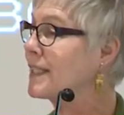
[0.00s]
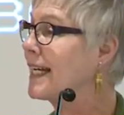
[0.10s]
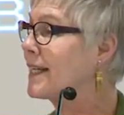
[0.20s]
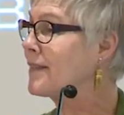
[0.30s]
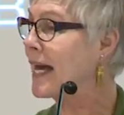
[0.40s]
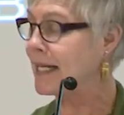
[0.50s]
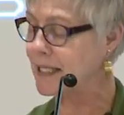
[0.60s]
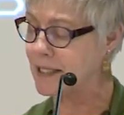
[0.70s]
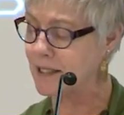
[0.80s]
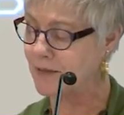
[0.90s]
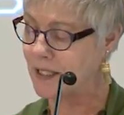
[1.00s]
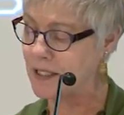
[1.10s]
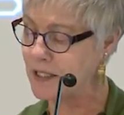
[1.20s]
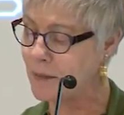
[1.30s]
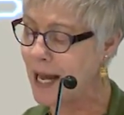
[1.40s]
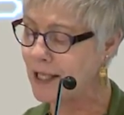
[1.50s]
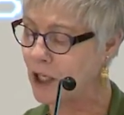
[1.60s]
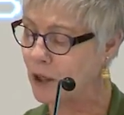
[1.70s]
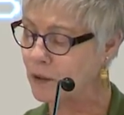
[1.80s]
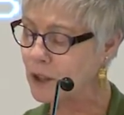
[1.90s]
and that is the Venus de
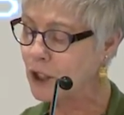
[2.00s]
Milo,